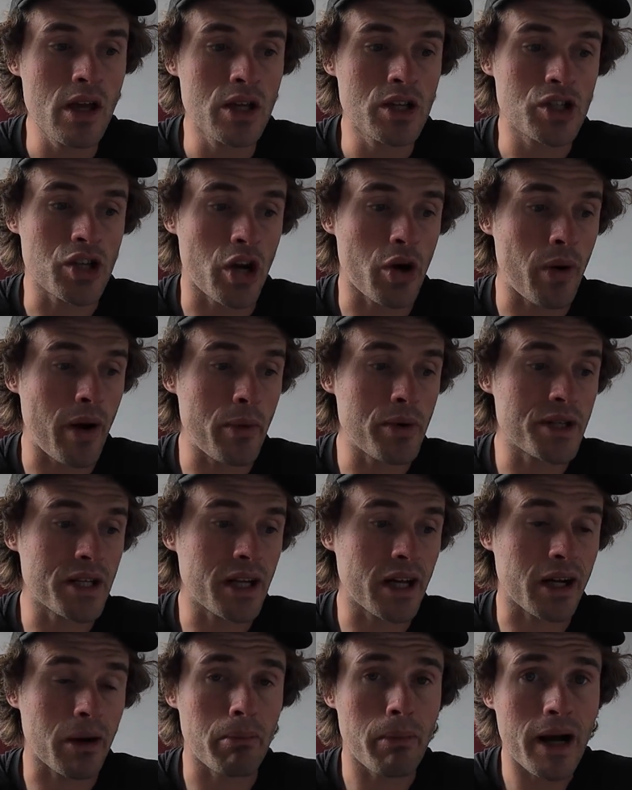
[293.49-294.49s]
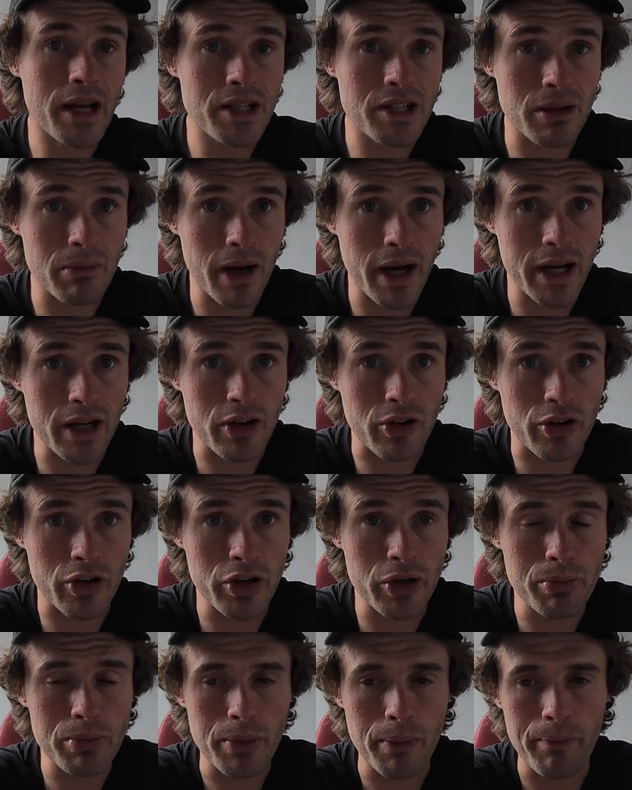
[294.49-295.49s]
So I was in a mastermind
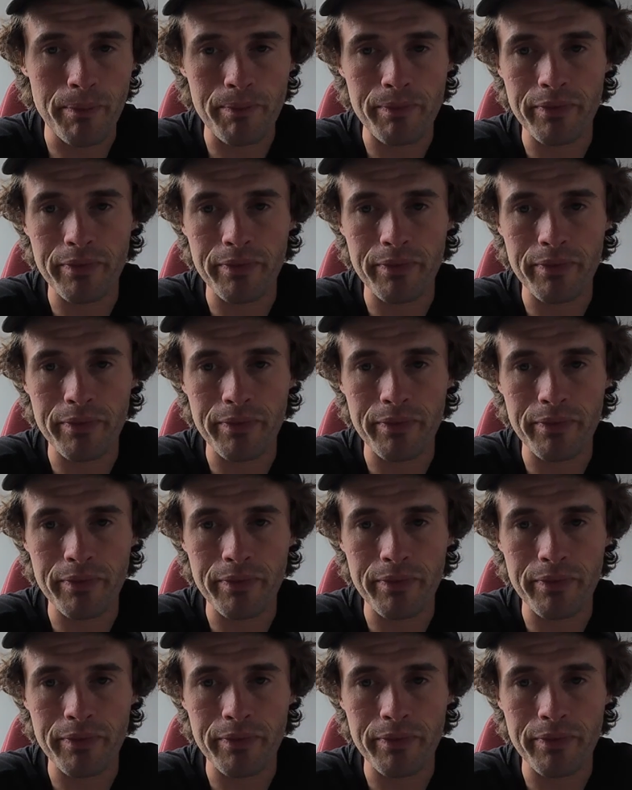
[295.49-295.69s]
group,